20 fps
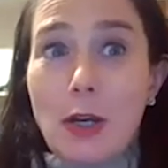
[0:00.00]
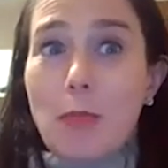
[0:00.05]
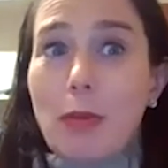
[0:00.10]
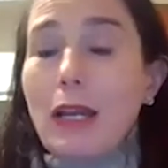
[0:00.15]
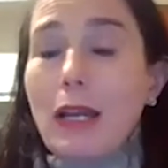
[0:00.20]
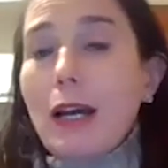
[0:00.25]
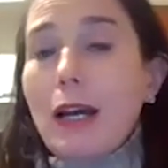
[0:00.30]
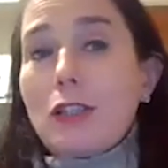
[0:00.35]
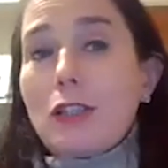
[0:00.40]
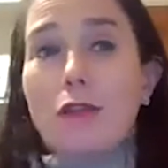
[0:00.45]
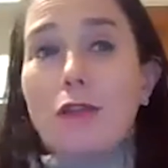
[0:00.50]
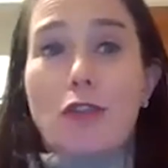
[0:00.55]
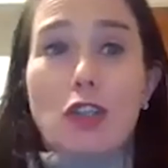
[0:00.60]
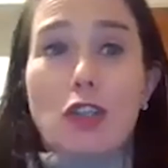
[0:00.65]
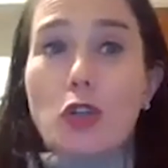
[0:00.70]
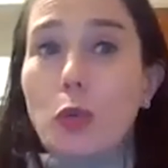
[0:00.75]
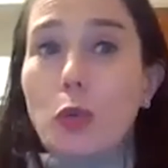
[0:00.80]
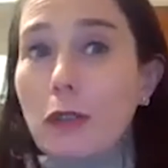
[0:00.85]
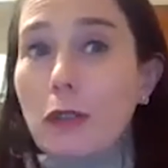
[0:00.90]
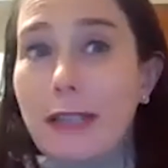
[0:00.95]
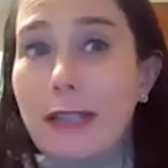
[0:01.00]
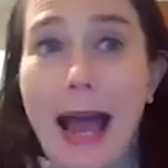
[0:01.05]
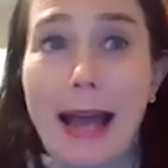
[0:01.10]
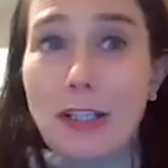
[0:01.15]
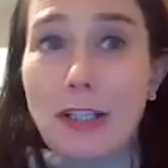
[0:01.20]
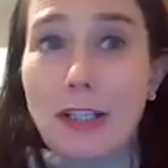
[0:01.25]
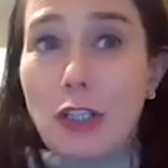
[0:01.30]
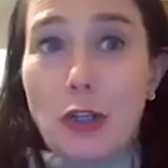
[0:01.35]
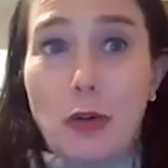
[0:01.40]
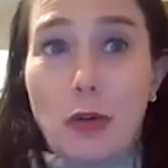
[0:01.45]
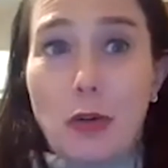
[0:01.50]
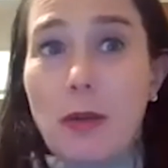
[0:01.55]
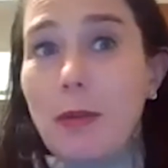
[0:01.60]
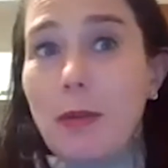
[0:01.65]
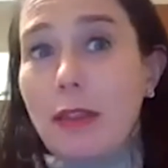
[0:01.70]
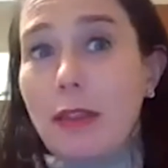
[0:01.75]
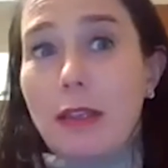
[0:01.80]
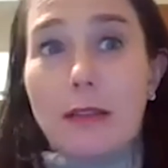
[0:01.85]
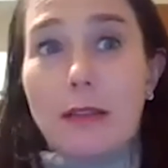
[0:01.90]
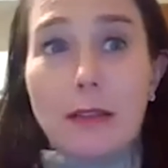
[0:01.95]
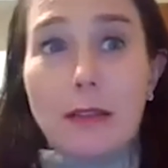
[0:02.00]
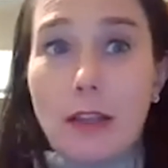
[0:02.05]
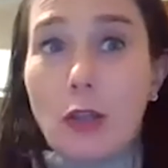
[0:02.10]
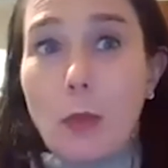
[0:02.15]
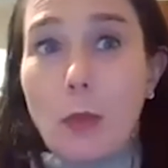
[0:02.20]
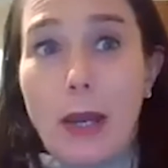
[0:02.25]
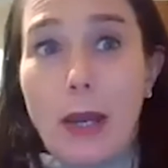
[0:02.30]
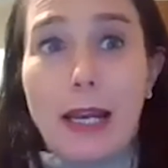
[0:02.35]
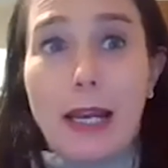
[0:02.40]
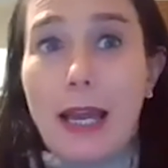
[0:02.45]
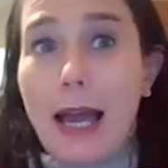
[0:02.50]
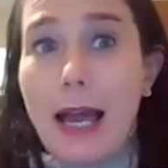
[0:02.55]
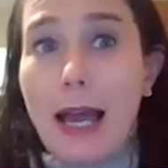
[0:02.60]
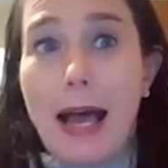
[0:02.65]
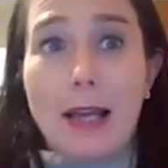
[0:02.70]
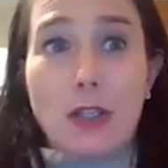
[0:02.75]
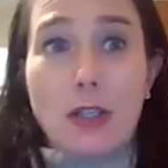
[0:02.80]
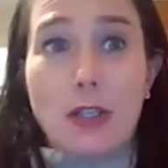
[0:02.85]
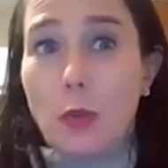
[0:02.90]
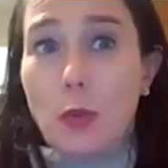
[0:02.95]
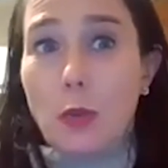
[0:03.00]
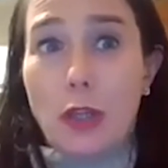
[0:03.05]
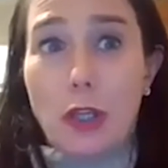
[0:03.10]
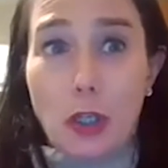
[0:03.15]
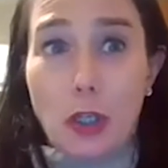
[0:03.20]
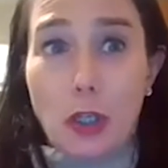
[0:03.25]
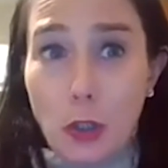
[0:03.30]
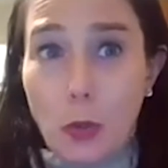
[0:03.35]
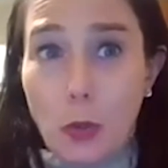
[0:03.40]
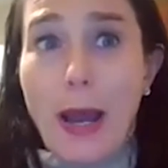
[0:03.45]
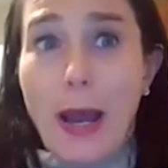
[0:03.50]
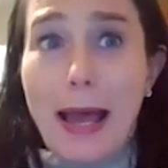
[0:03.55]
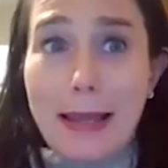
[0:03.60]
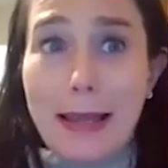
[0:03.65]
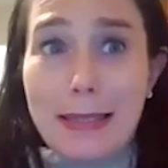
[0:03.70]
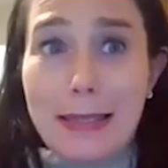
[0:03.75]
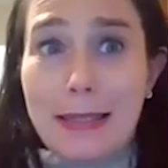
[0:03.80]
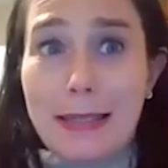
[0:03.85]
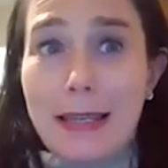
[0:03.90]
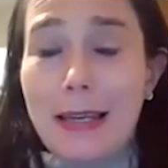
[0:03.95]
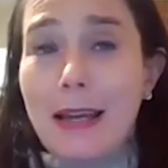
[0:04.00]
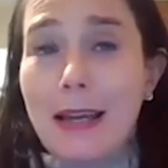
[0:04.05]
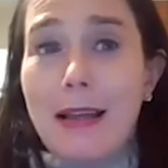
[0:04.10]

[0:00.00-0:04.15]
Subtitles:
because of the dual tax agreement that Lithuania has with the US,